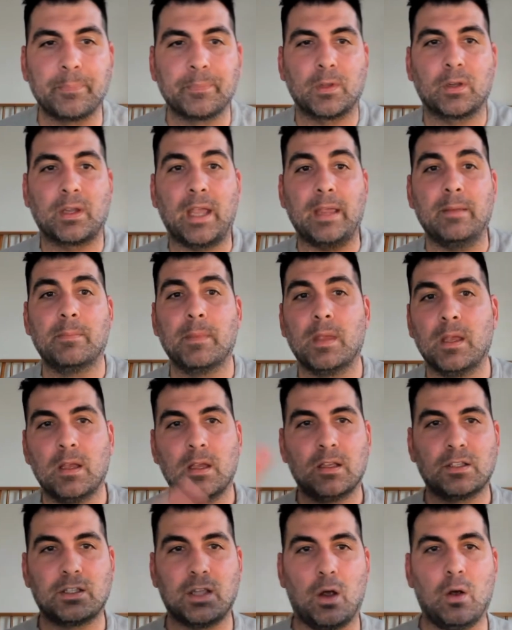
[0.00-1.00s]
Okay,
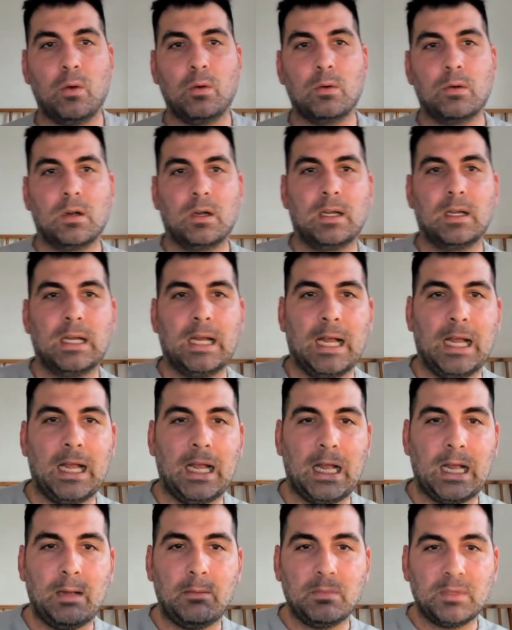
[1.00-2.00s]
so
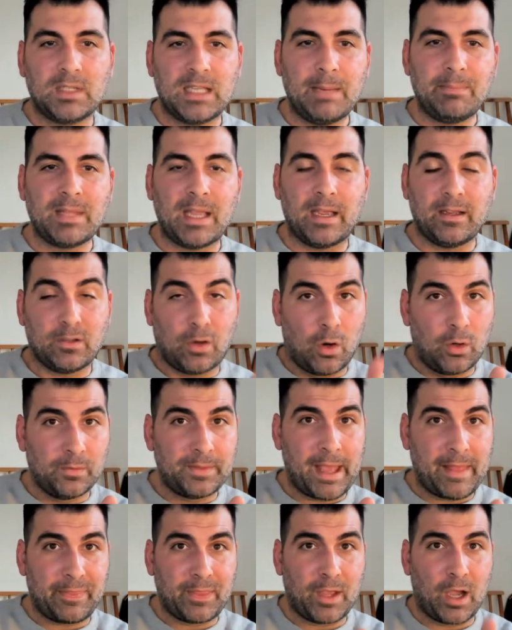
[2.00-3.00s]
hold
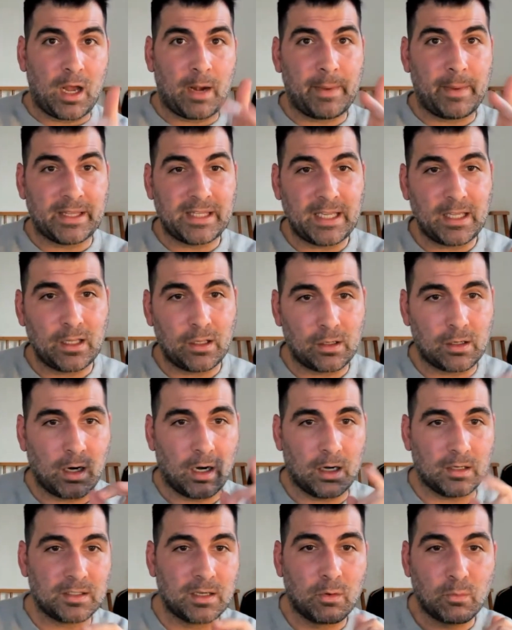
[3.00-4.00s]
that thought about the yellow
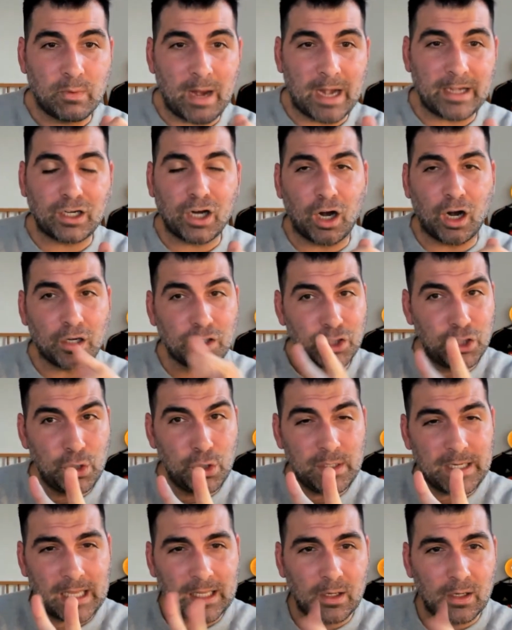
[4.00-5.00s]
cards. Red card, 2
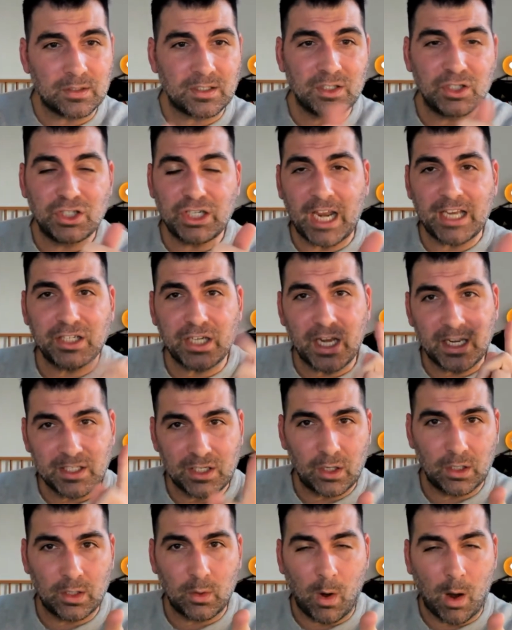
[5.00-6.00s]
yellows. JJ's the
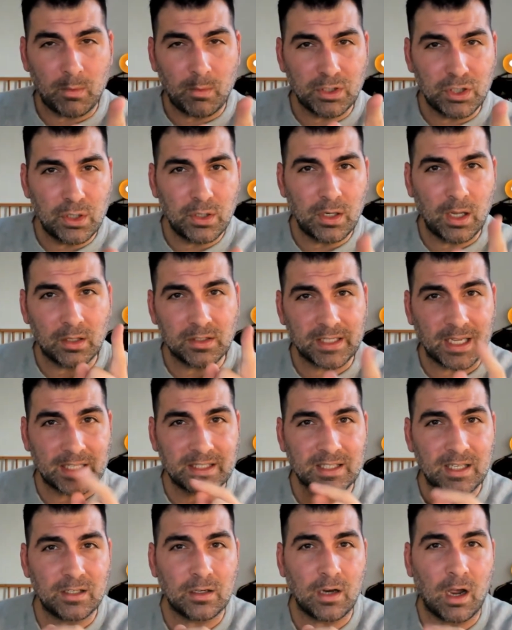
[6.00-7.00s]
only one with 2 yellows. Got
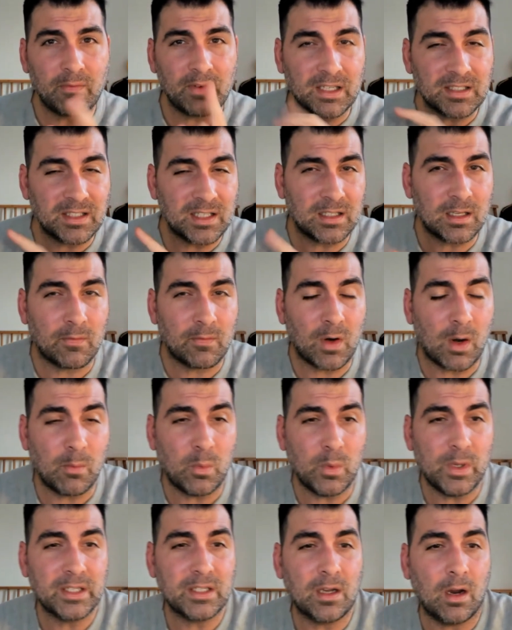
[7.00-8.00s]
sent off. He got sent off a couple
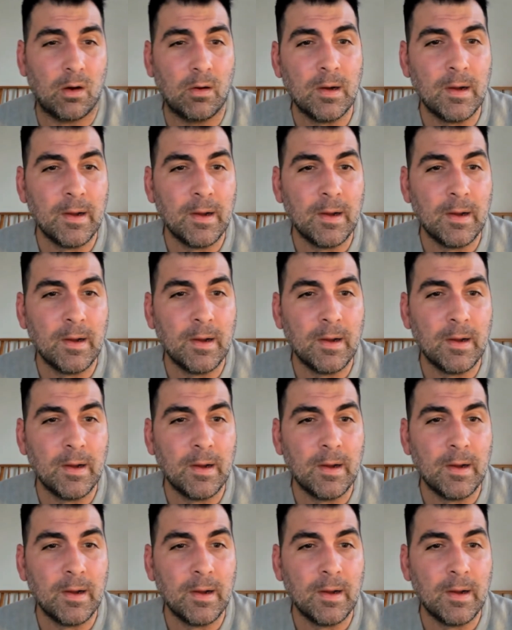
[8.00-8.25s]
weeks ago